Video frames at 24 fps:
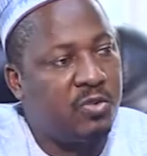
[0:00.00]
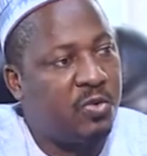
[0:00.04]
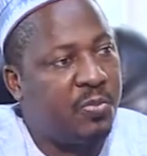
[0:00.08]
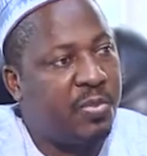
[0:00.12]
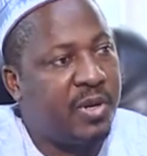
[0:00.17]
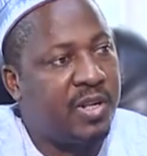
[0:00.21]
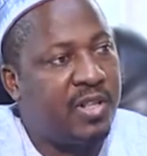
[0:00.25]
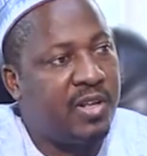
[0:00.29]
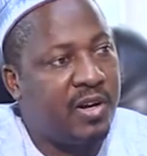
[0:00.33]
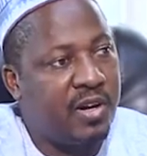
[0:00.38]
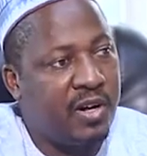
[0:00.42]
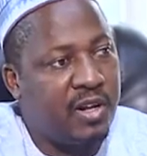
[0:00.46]

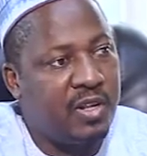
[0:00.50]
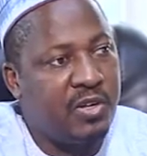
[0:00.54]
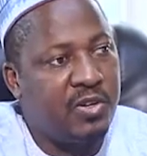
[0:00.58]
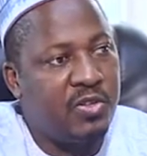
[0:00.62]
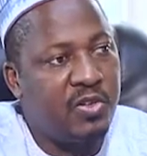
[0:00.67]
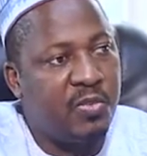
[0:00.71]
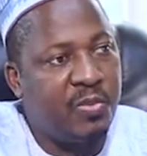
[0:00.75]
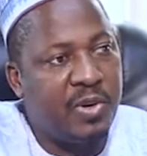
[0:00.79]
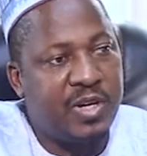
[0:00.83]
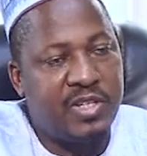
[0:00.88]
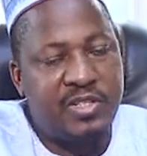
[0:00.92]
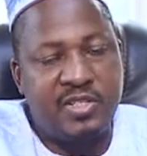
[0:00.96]
federal
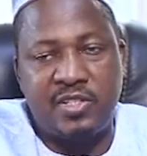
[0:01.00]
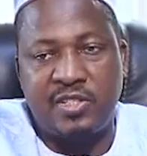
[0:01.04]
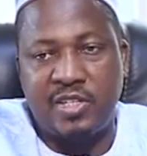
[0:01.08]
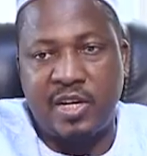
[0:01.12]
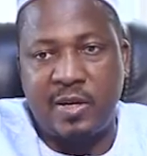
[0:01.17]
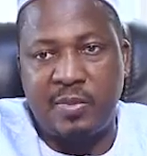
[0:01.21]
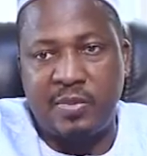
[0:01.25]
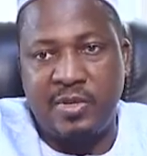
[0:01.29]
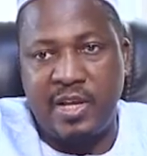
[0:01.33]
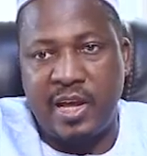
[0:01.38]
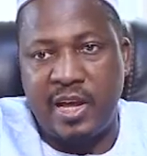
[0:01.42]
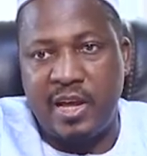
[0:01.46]
universities
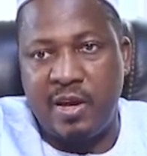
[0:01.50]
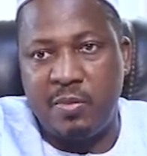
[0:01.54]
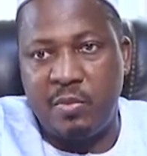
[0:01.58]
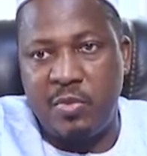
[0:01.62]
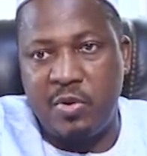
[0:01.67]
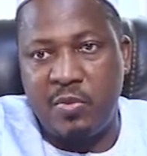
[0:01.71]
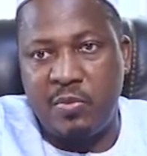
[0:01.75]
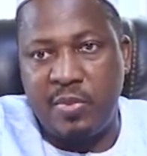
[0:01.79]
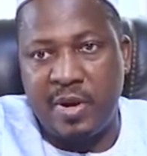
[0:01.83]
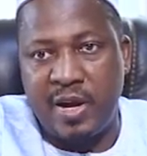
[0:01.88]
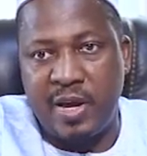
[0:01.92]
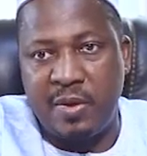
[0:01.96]
after
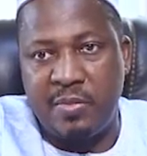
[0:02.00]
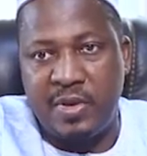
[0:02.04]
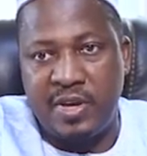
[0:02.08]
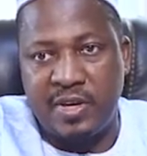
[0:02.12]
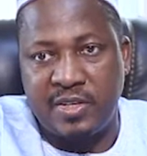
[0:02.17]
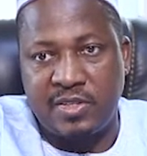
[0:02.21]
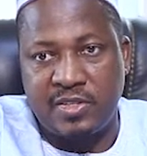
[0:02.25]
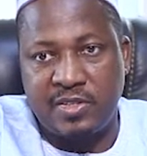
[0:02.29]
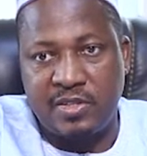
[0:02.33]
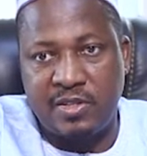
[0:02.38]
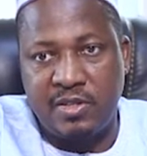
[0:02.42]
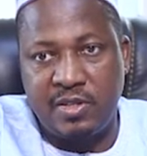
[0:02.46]
every 5
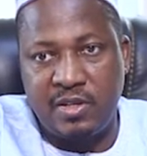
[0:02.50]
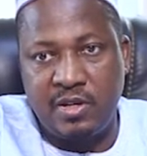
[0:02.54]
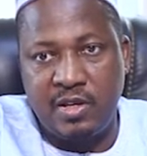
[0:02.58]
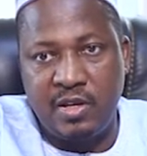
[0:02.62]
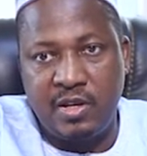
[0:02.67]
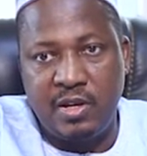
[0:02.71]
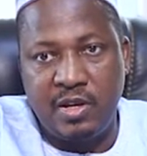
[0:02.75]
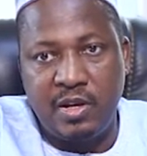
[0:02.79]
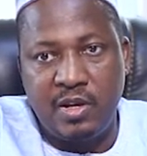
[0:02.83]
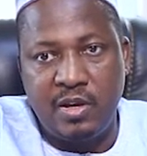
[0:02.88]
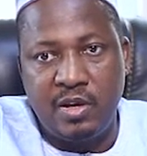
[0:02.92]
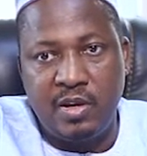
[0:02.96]
years.
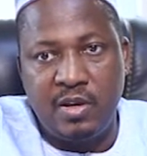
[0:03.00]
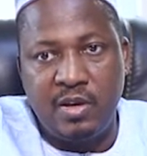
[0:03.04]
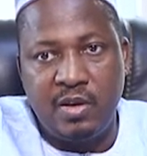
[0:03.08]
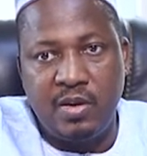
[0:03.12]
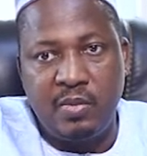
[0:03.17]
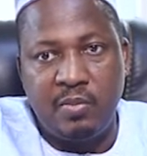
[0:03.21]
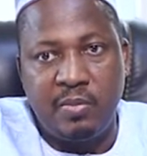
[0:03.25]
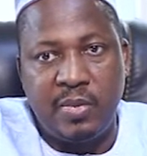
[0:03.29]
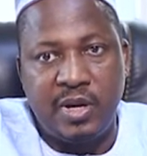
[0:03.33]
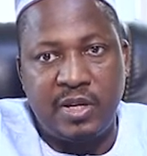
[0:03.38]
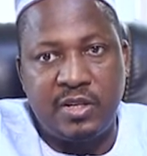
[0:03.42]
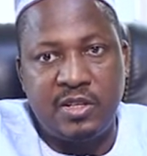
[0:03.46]

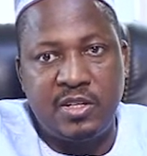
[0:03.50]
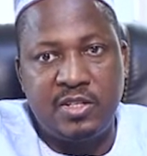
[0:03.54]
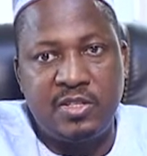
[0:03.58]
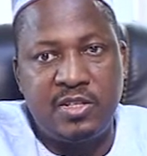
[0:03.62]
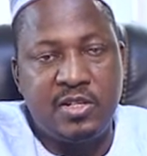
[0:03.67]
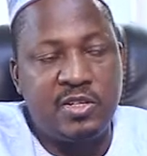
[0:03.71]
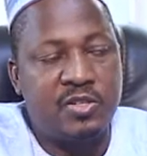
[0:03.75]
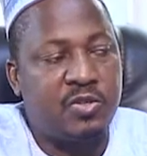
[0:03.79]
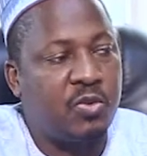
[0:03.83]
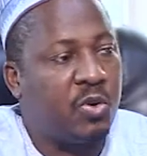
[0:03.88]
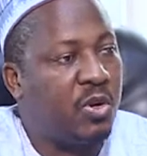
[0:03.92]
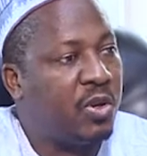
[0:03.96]
But this
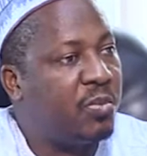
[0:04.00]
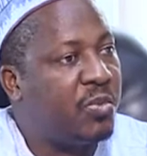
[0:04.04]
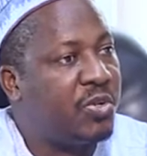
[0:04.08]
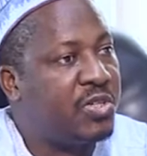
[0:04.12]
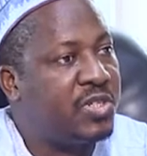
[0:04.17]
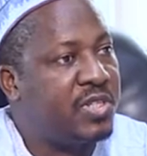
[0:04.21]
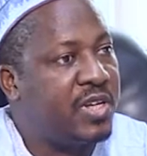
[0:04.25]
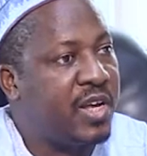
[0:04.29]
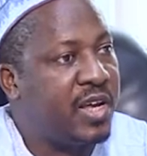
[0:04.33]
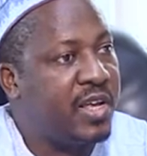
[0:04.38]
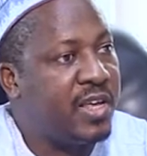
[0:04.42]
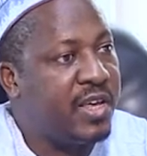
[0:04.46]
is
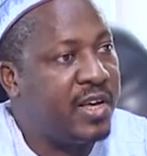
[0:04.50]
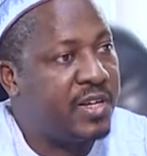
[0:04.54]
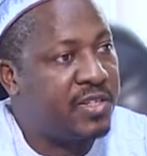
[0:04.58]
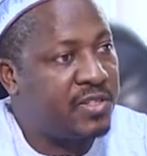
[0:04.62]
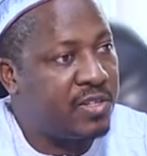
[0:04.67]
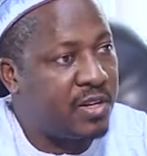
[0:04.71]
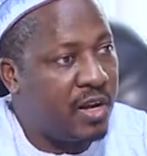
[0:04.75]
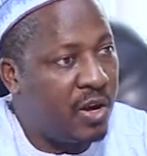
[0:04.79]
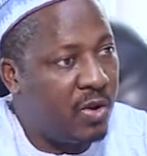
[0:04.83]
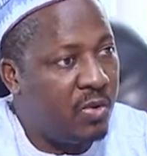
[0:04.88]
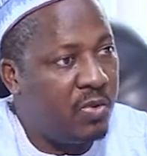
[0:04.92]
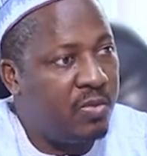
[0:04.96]
almost 10 years
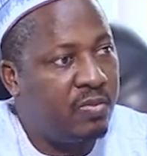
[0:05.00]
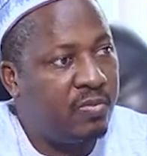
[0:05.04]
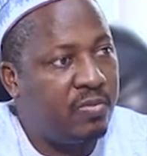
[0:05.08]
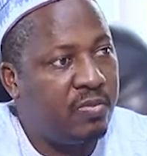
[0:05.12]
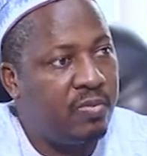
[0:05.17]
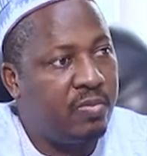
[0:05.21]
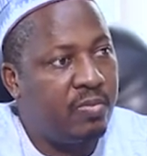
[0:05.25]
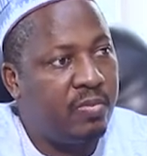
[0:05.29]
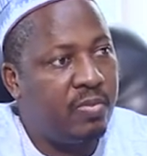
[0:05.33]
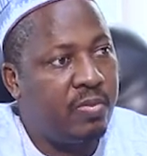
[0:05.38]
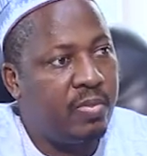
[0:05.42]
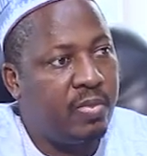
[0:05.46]
now,
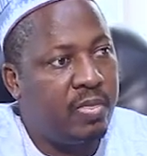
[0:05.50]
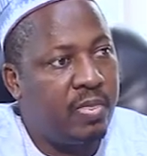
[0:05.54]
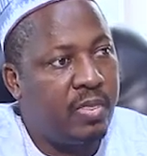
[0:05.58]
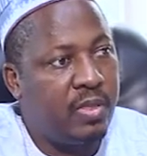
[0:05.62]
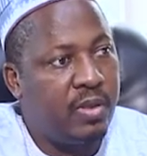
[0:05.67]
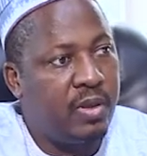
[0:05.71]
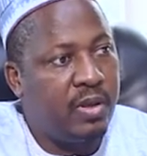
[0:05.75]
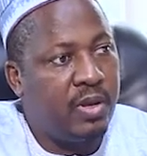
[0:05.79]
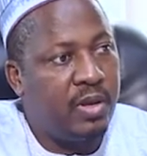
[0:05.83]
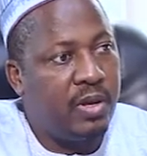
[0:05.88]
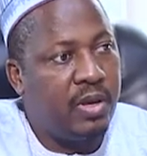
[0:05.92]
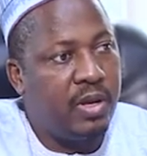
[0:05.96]

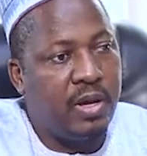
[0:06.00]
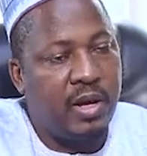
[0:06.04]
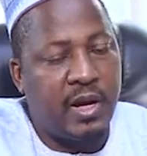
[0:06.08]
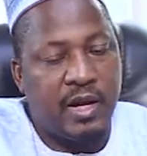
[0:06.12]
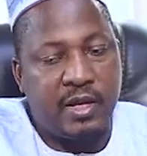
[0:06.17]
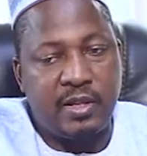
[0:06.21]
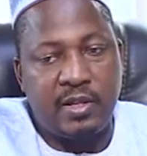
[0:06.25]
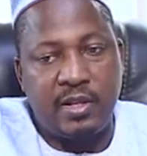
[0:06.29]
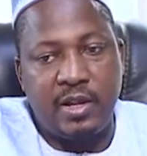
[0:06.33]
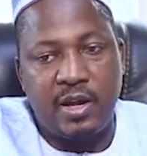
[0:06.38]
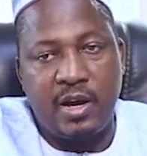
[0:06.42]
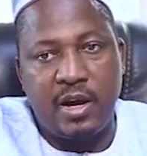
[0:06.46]

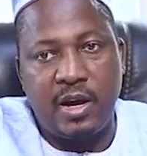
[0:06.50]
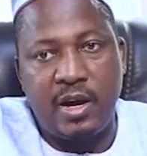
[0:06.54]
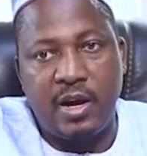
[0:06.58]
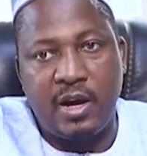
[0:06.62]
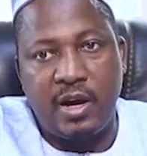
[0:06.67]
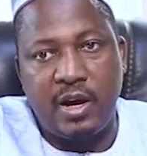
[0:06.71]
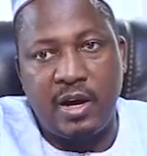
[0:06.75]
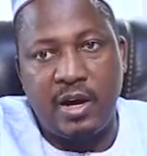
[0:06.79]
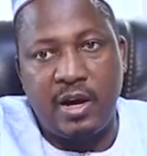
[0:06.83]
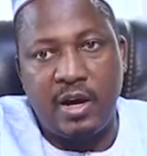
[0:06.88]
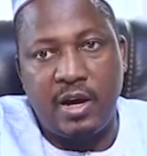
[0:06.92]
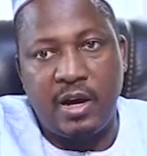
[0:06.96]
and
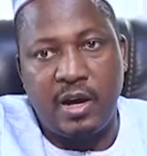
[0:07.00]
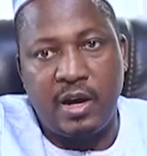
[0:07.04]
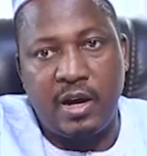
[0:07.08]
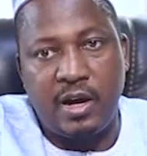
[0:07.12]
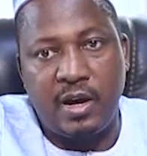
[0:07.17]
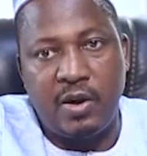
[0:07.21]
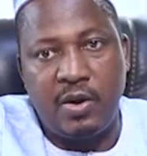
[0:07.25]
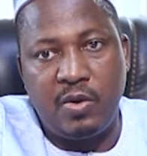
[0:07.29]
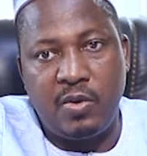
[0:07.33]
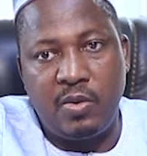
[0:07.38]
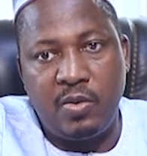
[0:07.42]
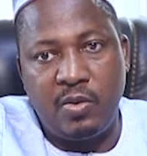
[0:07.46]

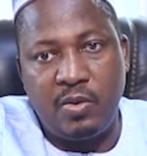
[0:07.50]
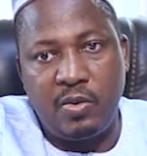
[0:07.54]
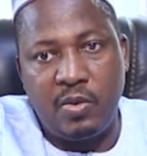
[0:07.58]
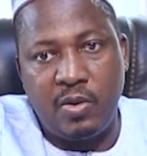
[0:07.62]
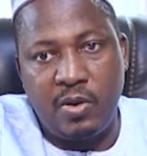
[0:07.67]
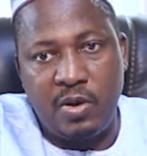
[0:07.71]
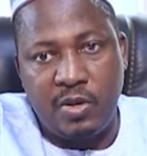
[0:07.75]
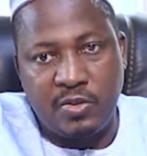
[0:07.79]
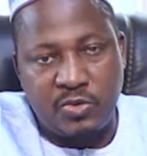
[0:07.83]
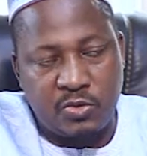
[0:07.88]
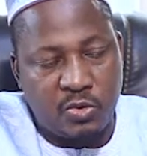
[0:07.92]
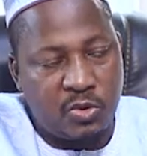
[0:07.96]

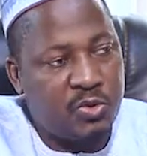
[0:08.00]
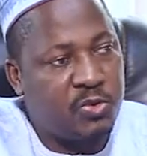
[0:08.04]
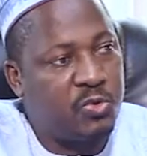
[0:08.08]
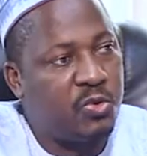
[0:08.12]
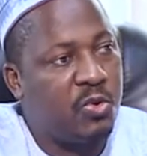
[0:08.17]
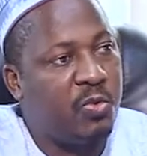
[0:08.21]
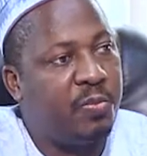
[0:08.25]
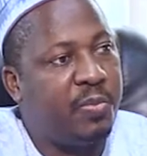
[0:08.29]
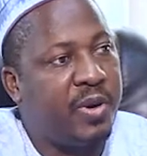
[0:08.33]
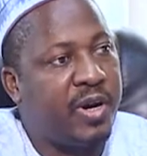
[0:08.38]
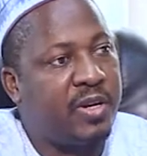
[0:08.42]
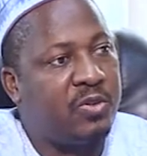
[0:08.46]
it's
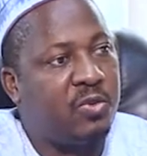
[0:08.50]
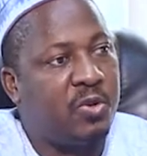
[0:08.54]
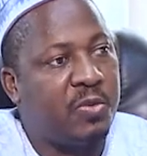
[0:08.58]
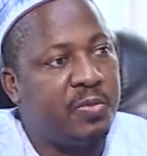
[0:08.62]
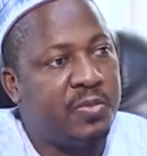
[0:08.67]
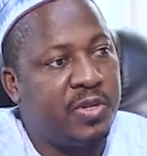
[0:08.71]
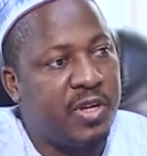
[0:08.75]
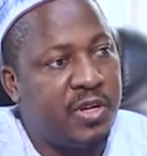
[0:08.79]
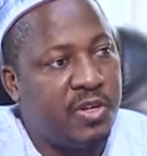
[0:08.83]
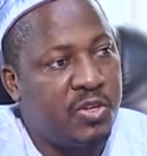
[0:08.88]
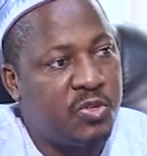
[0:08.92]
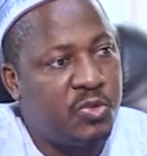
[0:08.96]
also part of
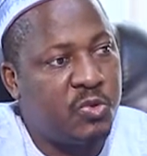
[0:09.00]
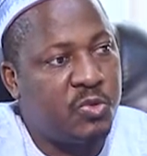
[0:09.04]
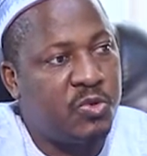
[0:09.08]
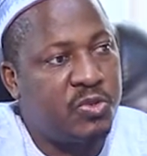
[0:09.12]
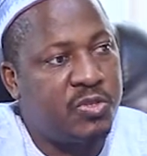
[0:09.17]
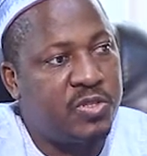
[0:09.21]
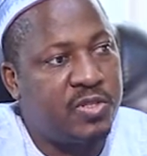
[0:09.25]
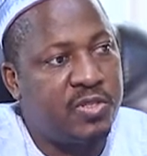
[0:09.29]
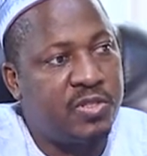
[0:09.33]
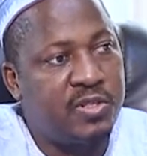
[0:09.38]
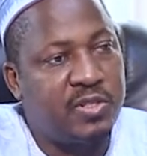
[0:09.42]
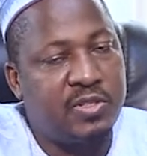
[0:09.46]
the
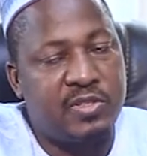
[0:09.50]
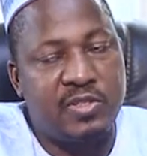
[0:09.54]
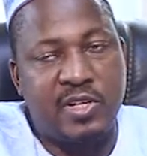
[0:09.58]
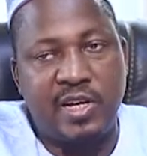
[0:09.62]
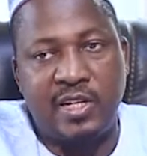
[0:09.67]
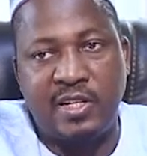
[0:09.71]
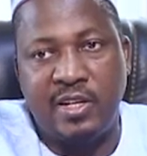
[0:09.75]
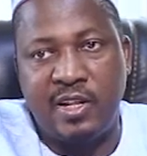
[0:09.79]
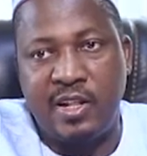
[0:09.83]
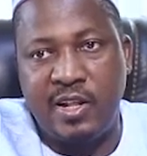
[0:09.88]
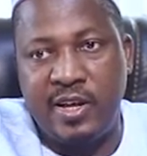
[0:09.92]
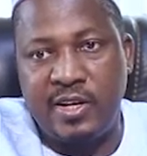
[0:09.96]
issues
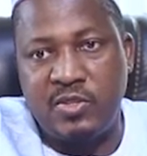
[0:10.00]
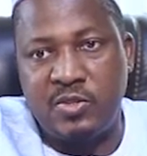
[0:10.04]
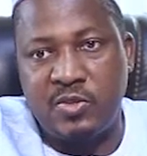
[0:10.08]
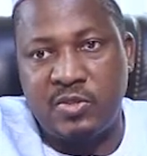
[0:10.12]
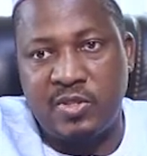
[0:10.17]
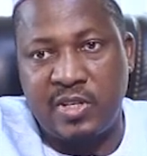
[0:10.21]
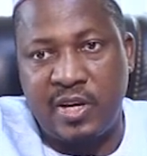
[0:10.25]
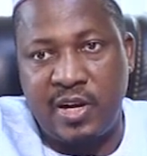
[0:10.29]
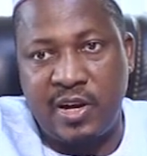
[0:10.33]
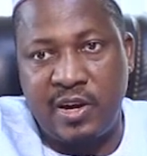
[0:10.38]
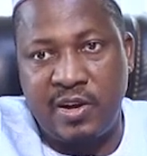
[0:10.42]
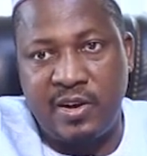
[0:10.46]
that led to
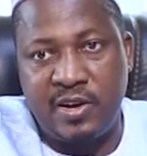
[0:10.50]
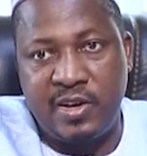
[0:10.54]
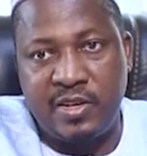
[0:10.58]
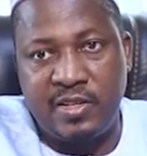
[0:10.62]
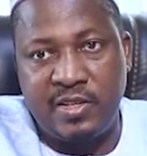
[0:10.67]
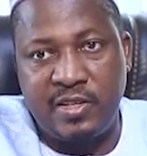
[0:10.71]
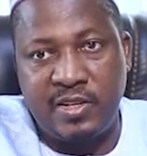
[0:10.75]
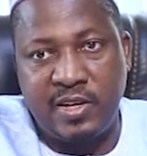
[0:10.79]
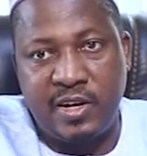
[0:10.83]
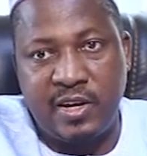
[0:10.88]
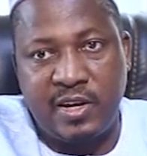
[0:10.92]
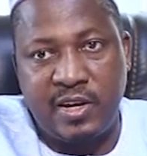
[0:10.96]
the
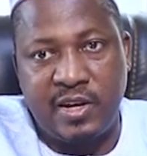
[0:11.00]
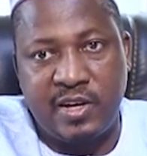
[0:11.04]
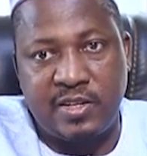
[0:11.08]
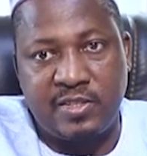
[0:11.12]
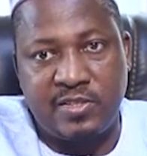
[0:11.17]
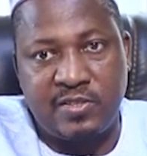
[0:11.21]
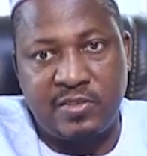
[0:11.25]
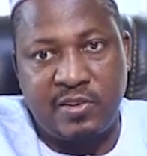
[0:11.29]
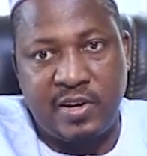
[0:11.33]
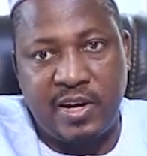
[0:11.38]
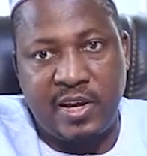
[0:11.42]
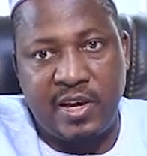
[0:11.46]
current
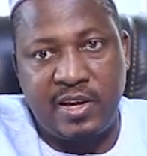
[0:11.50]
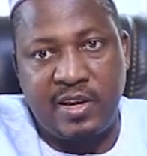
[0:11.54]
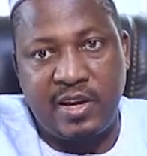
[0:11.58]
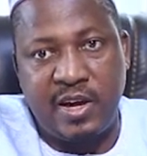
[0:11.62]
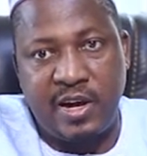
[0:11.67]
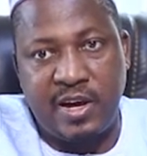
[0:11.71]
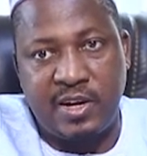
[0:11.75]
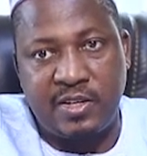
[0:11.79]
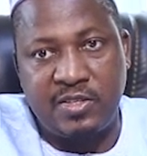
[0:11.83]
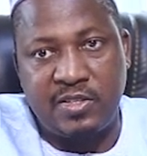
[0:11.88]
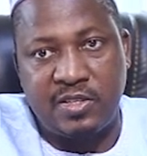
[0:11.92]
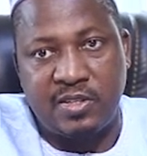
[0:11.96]
strike
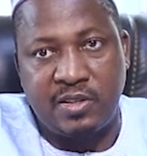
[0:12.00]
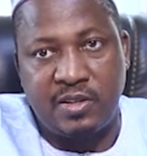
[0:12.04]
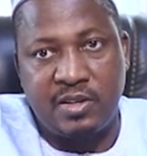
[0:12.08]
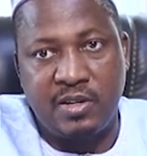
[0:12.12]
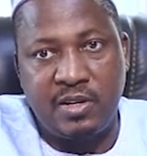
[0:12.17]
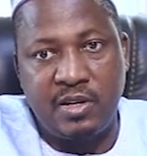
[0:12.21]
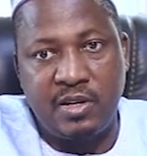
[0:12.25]
action.